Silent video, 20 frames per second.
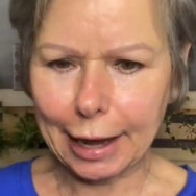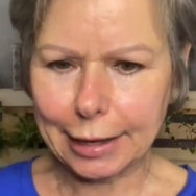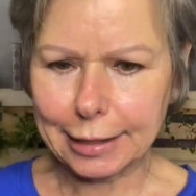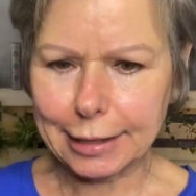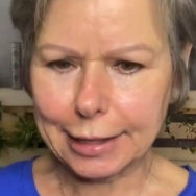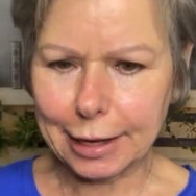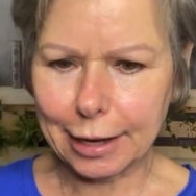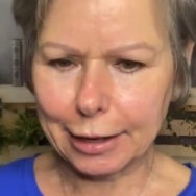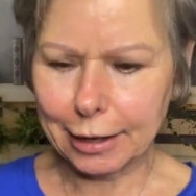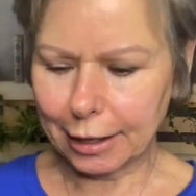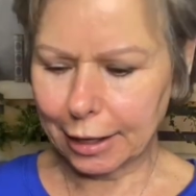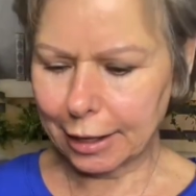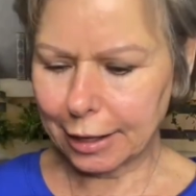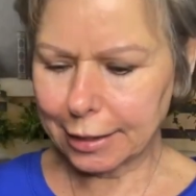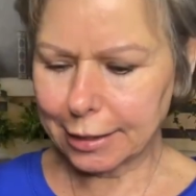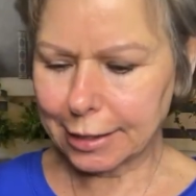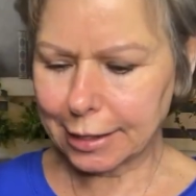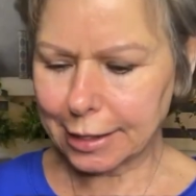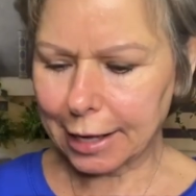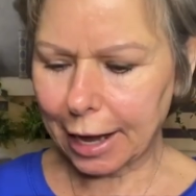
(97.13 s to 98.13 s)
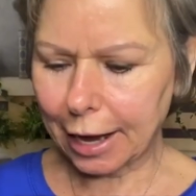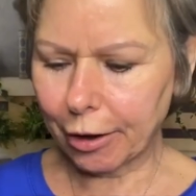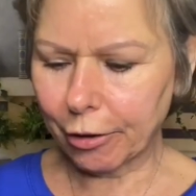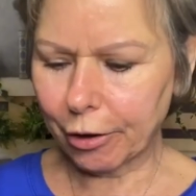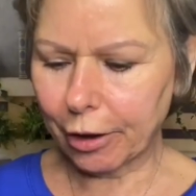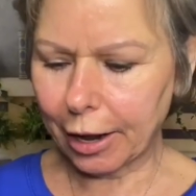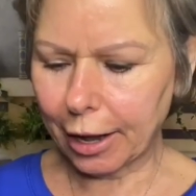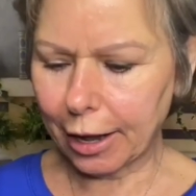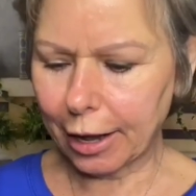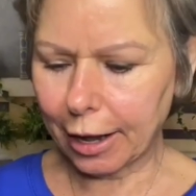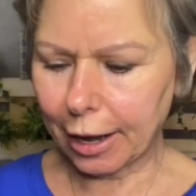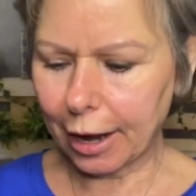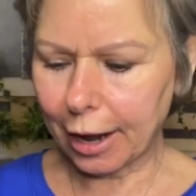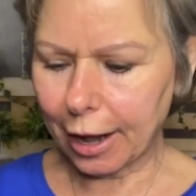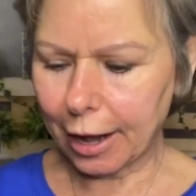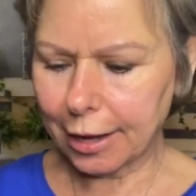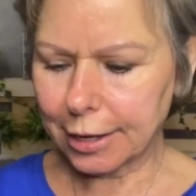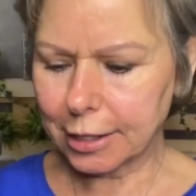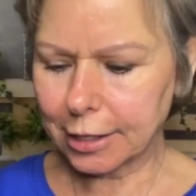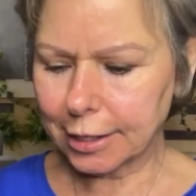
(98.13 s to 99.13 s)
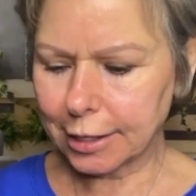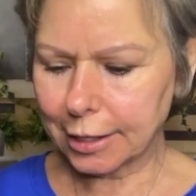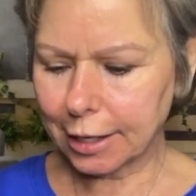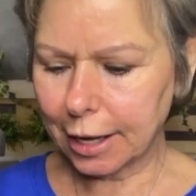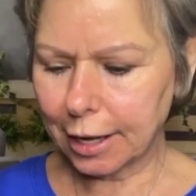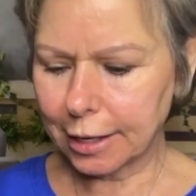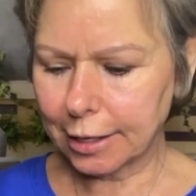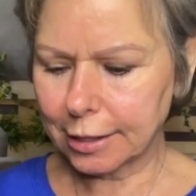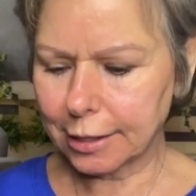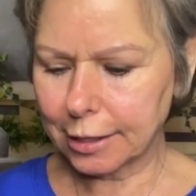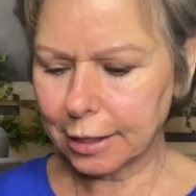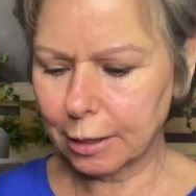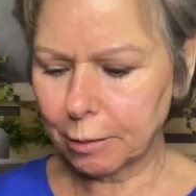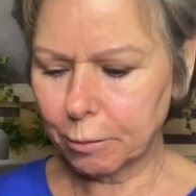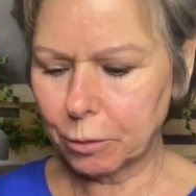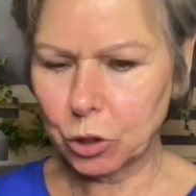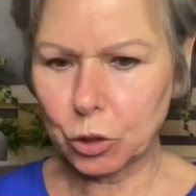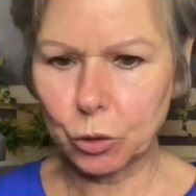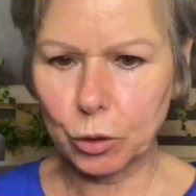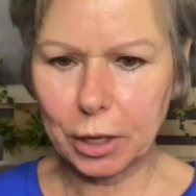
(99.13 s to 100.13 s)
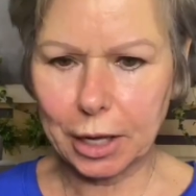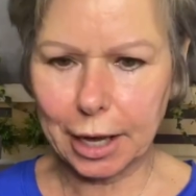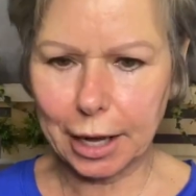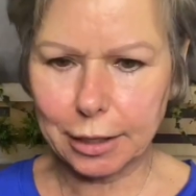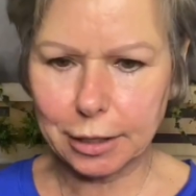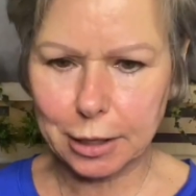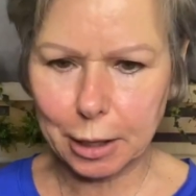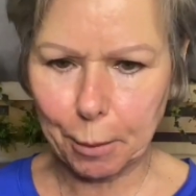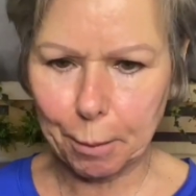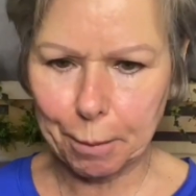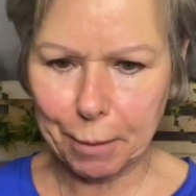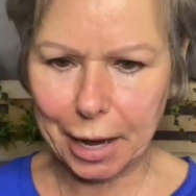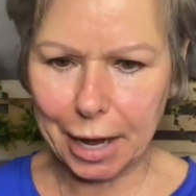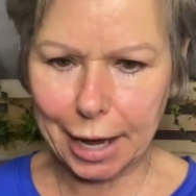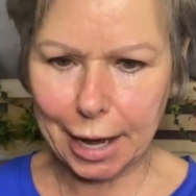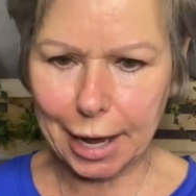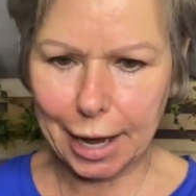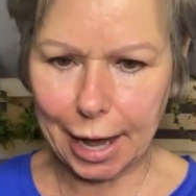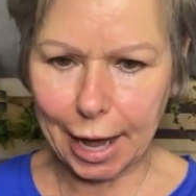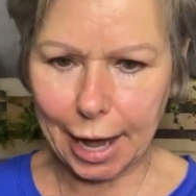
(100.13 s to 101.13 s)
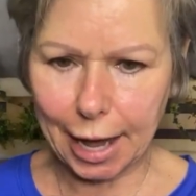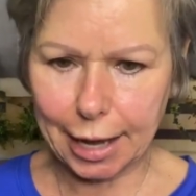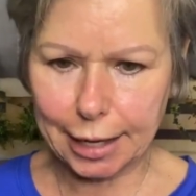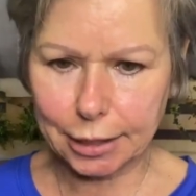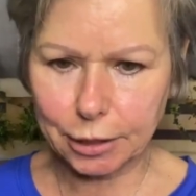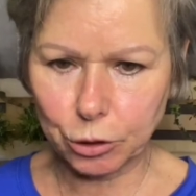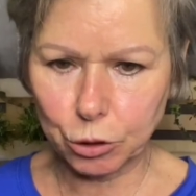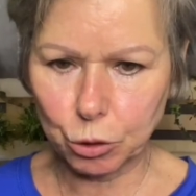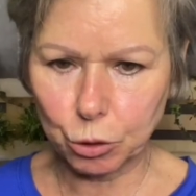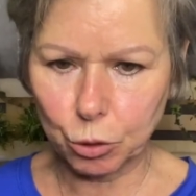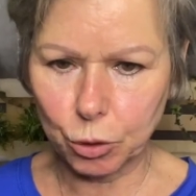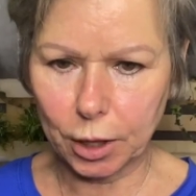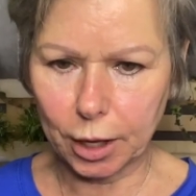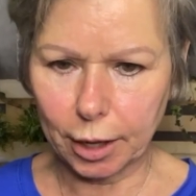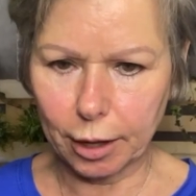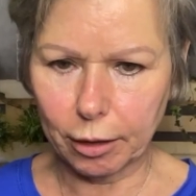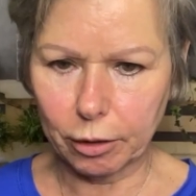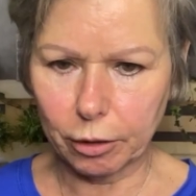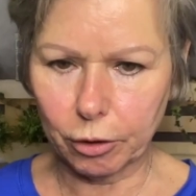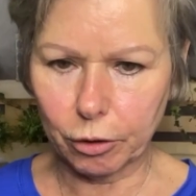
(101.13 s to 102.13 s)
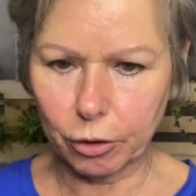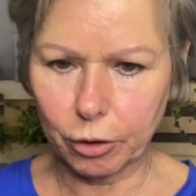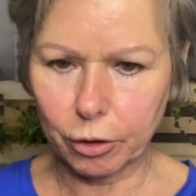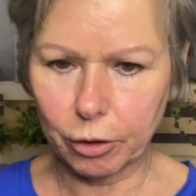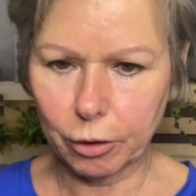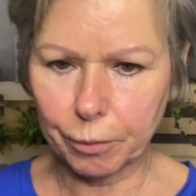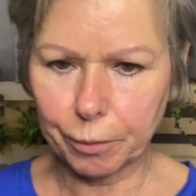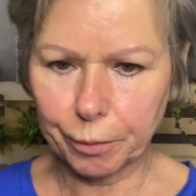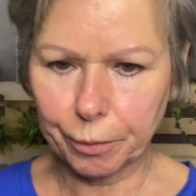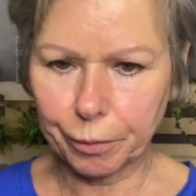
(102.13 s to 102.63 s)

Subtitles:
I tell you, it's Saturday and I just can't seem to get my act together.